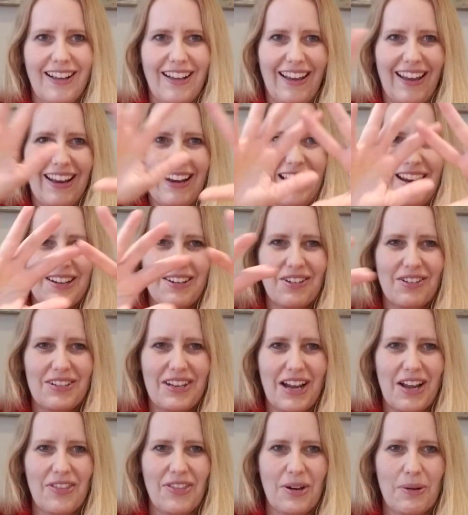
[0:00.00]
And I'd go
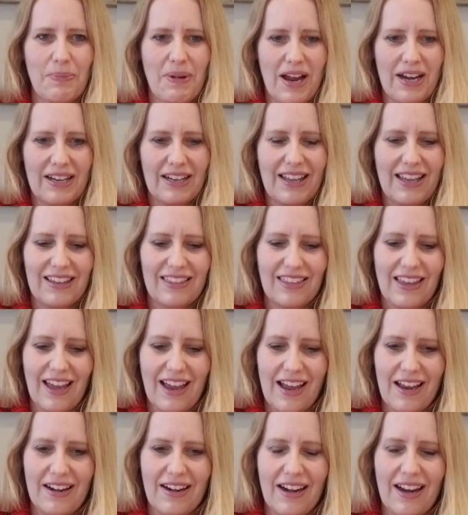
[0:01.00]
down their body like
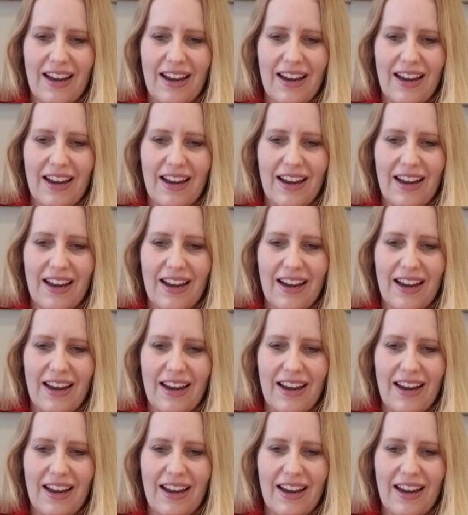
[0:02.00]
that,